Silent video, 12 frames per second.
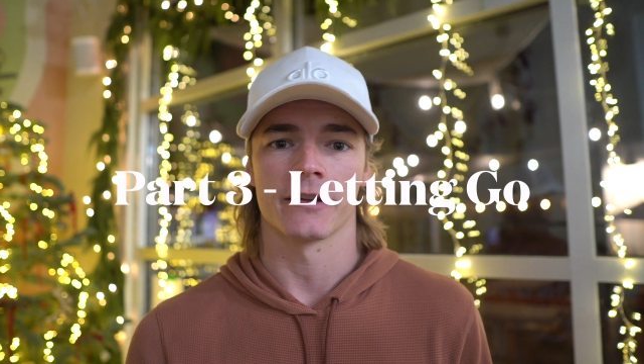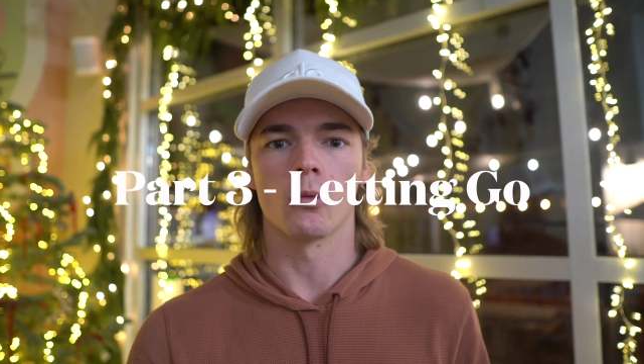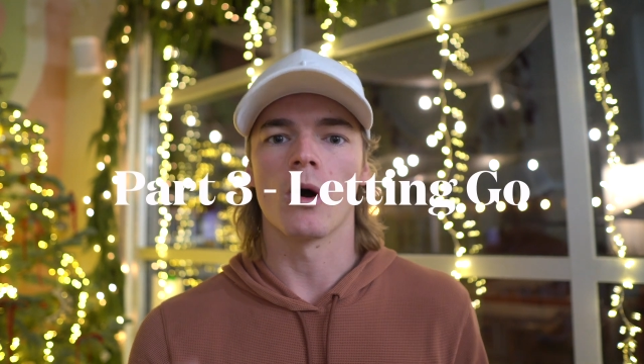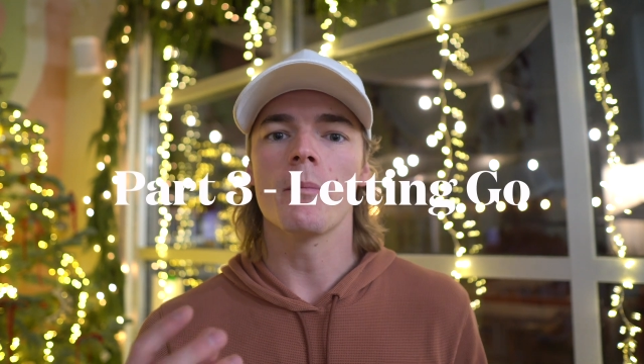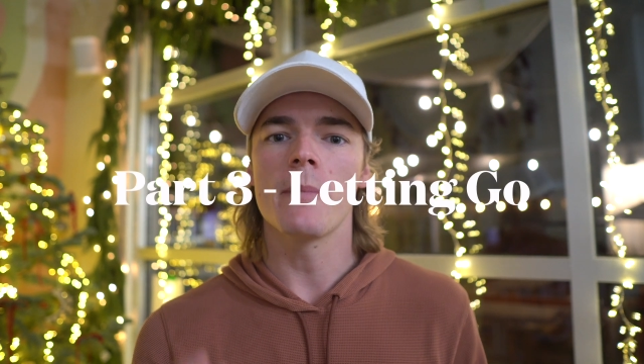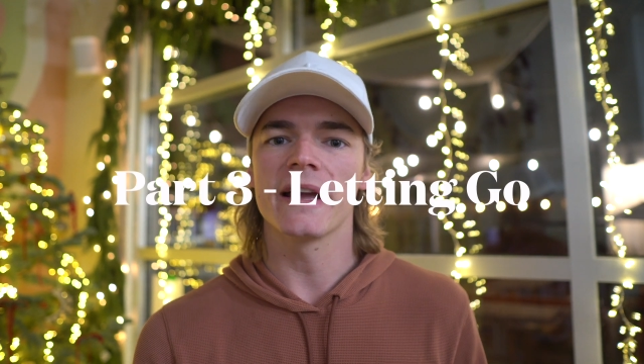
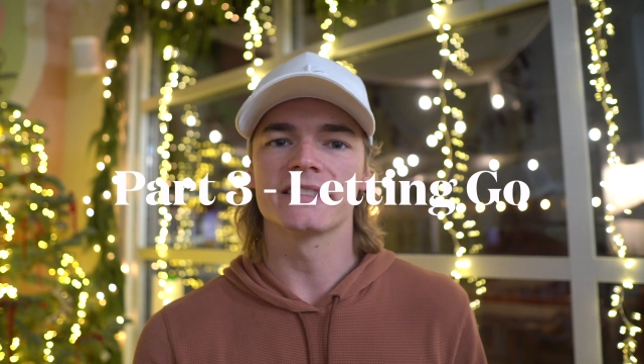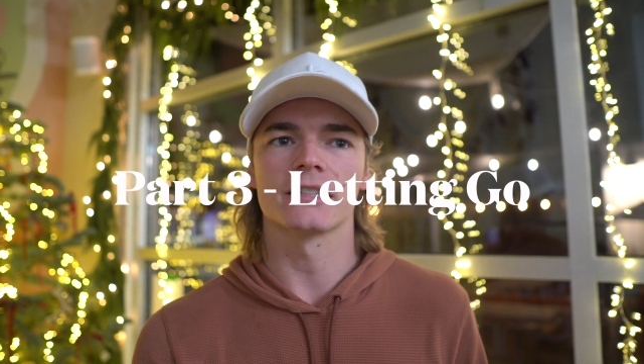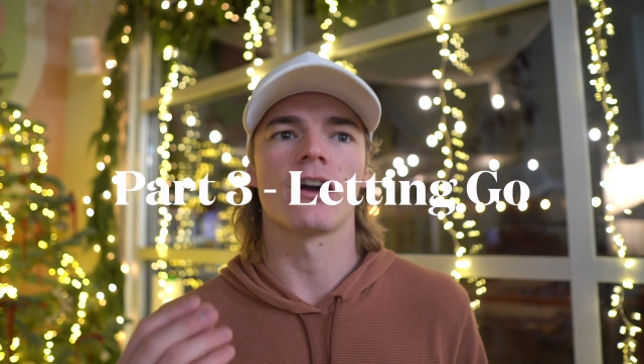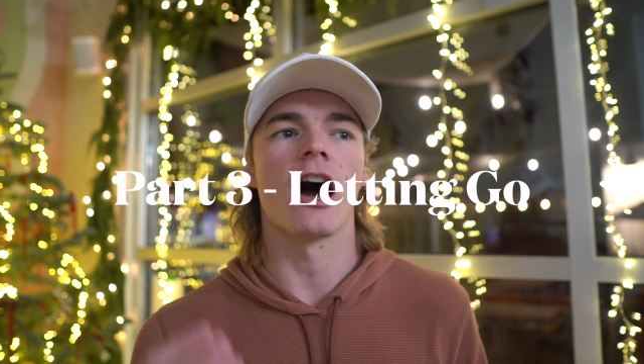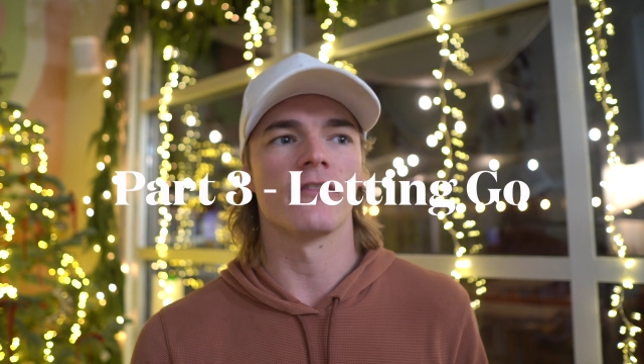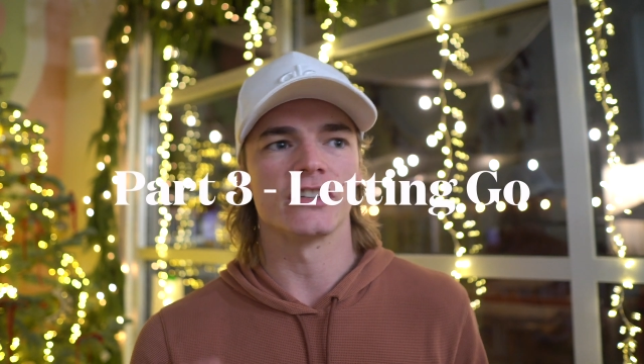What makes
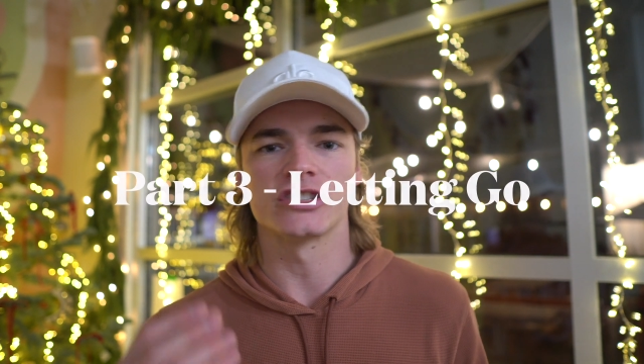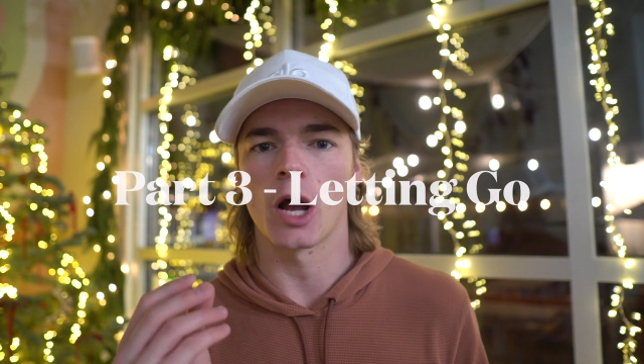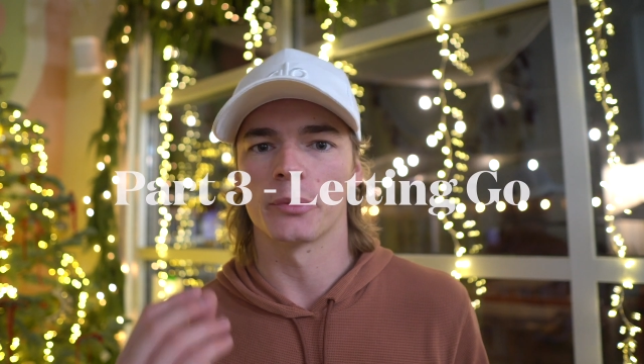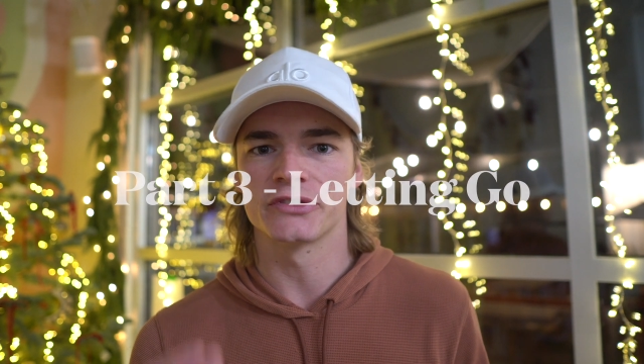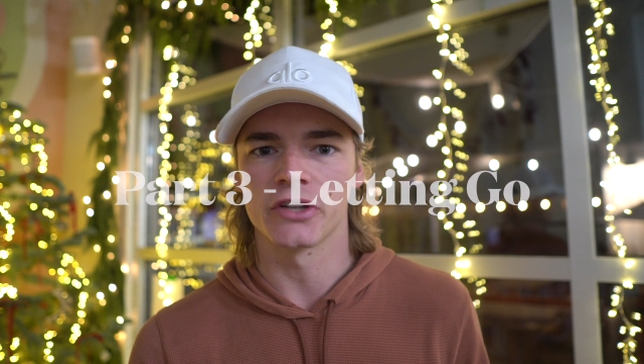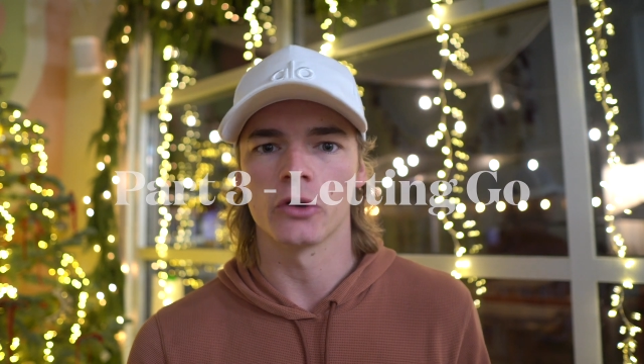a coffee
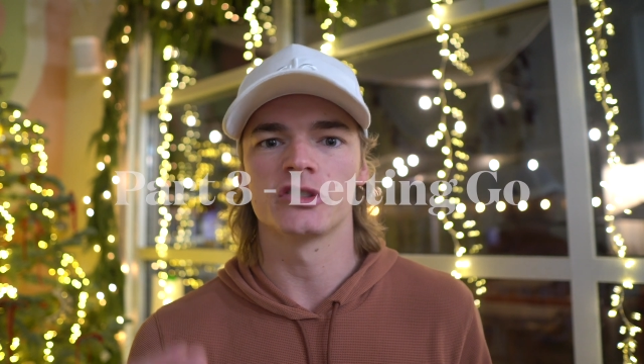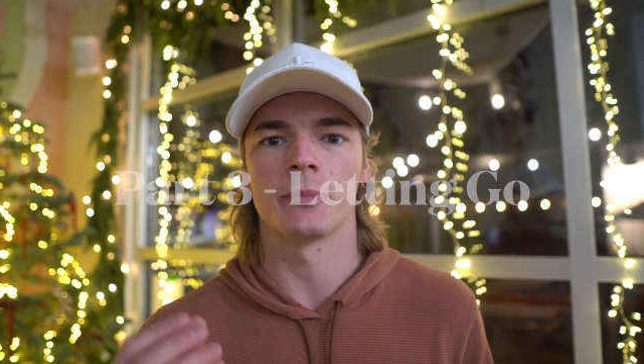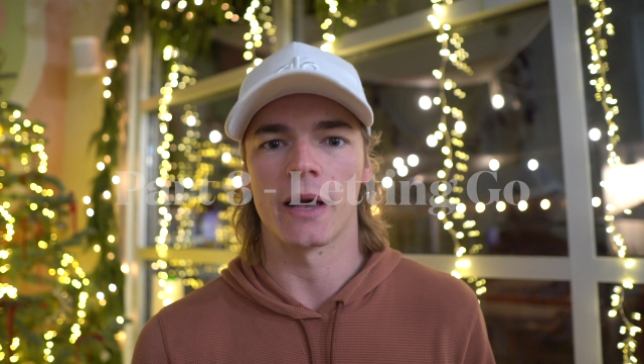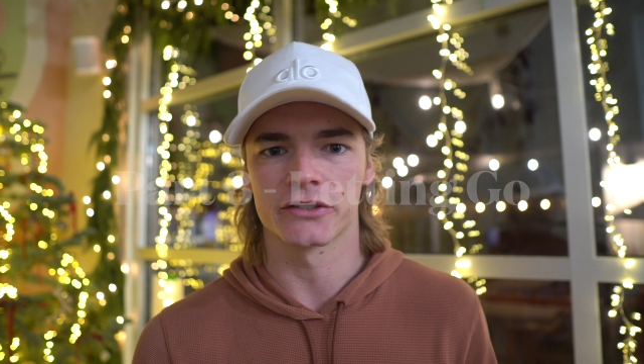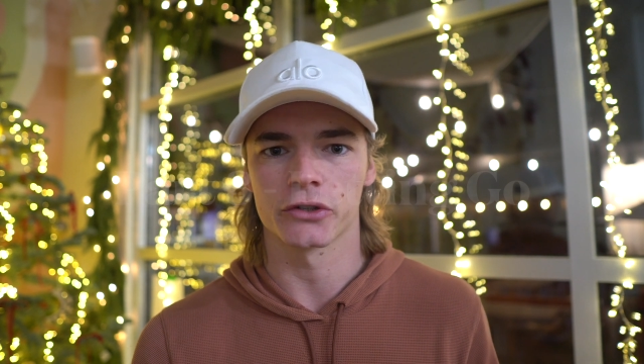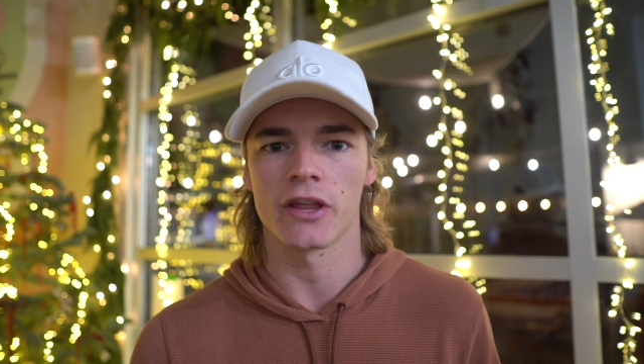shop so
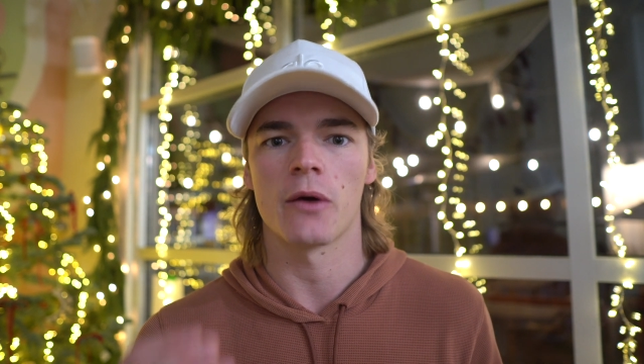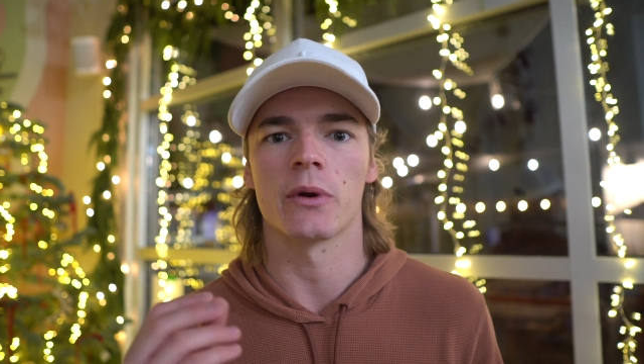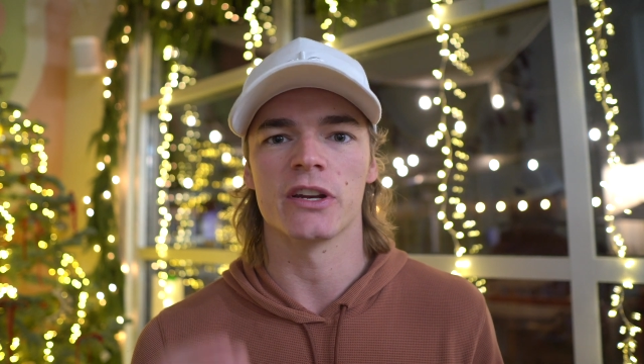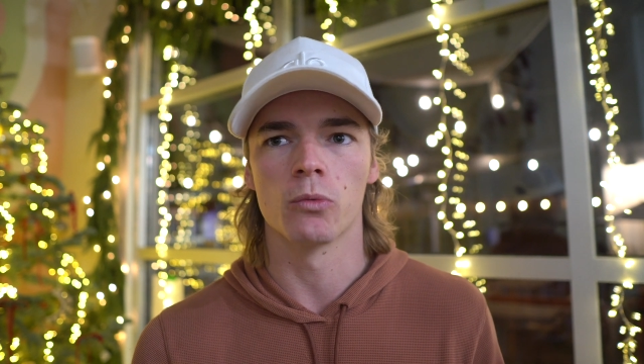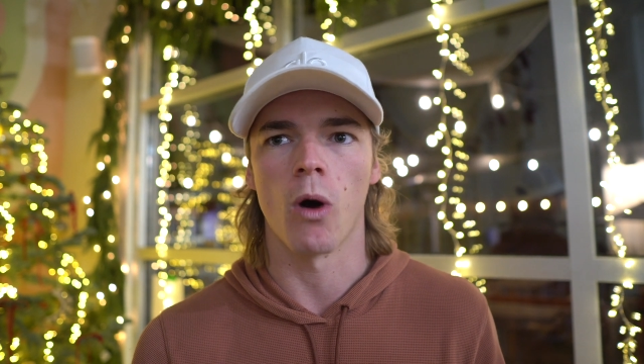special that when you